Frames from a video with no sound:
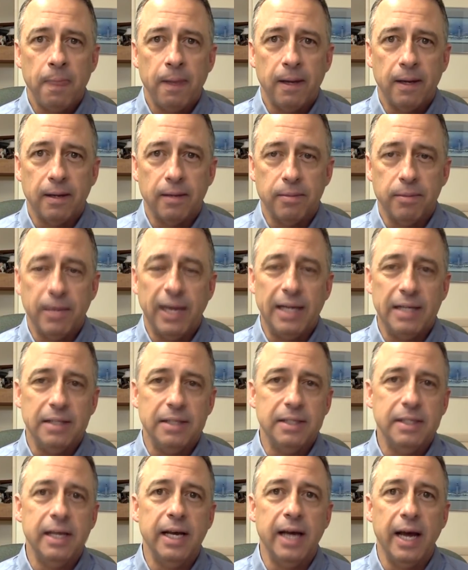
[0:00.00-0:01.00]
Uh, that
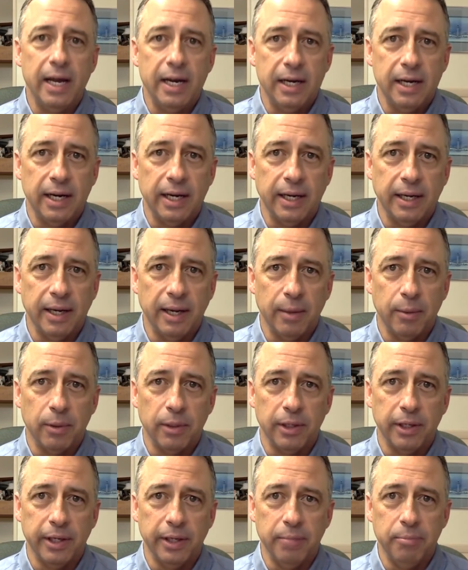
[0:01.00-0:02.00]
said, I, I,
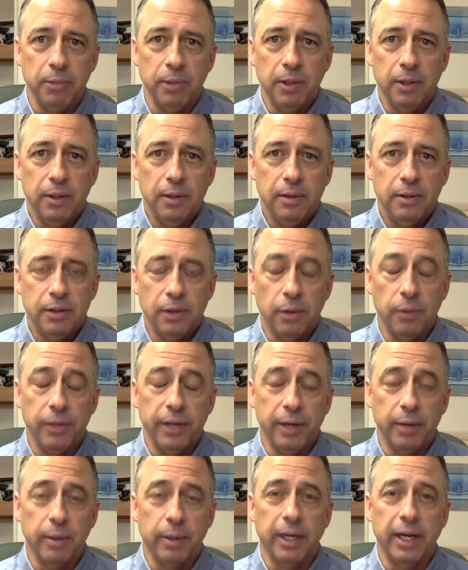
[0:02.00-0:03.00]
really don't
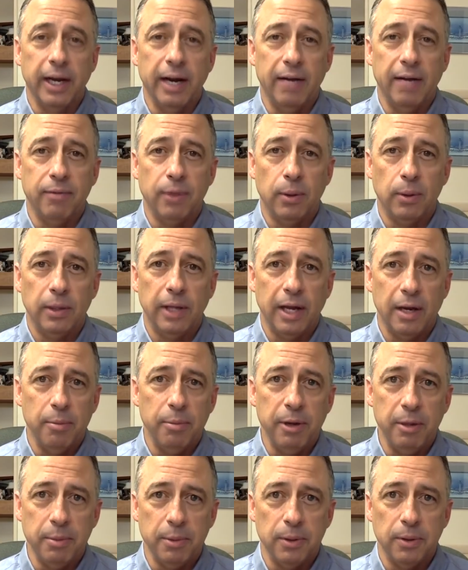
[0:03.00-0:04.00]
think we're going to have a whole lot
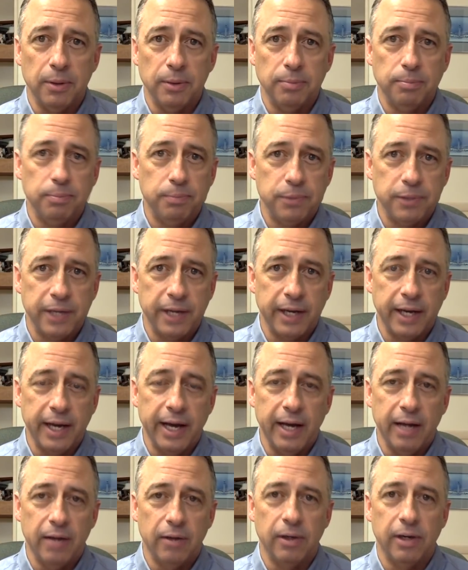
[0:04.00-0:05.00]
of people saying,
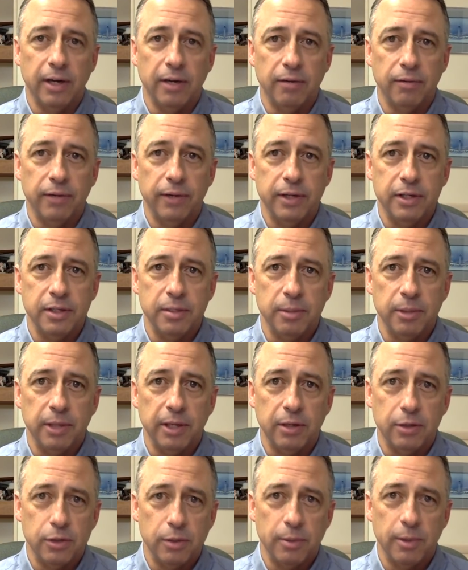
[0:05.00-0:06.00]
hey, I learned on Flight
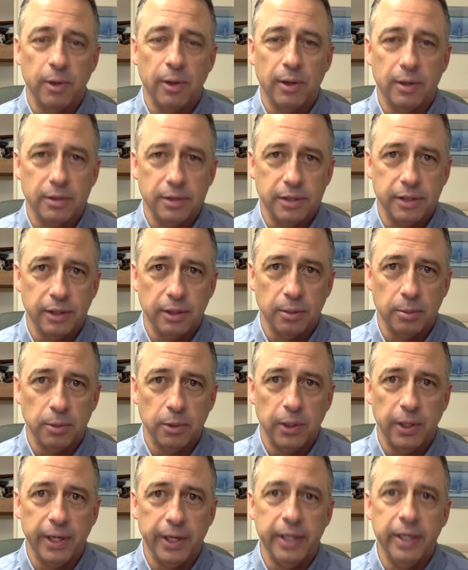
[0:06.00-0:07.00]
Simulator, so I'm going to go out and steal a
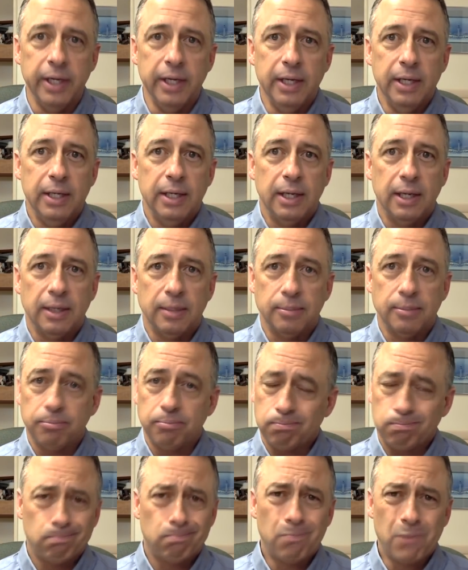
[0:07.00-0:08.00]
plane. Um,
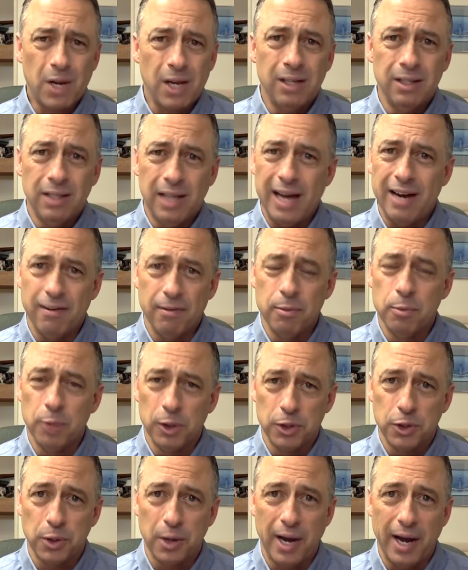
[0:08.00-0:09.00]
a lot of them
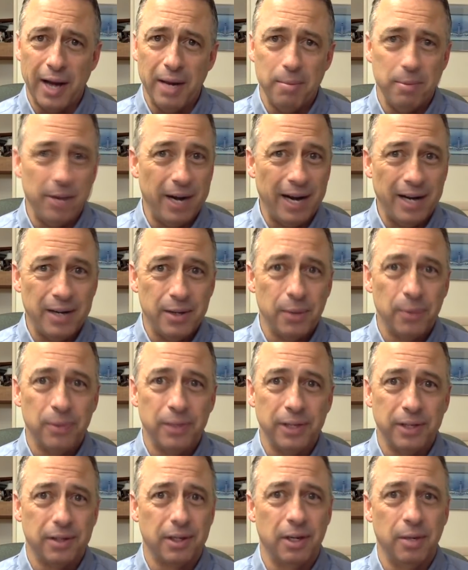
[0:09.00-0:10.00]
will try it, but I don't
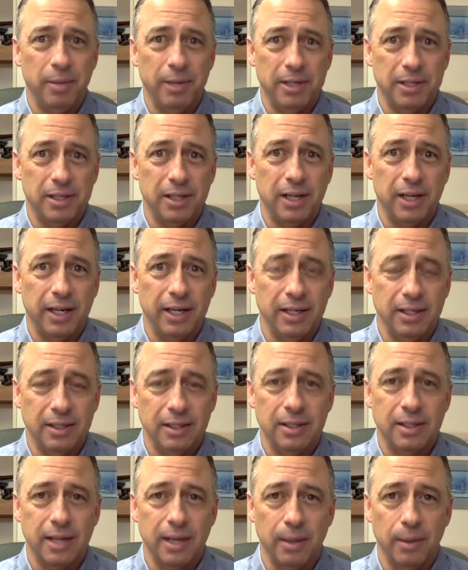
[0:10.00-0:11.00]
think they're going to be as lucky as
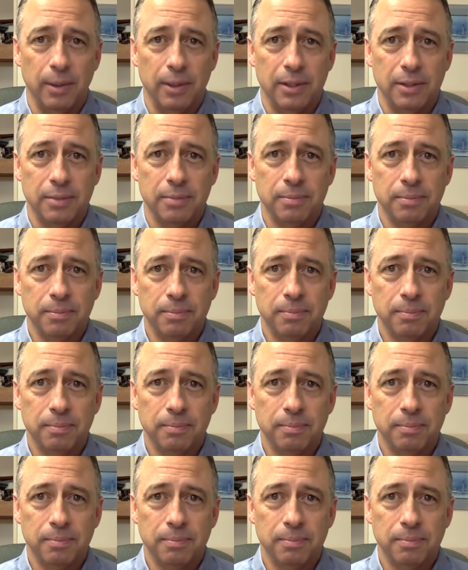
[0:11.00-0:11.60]
this guy was.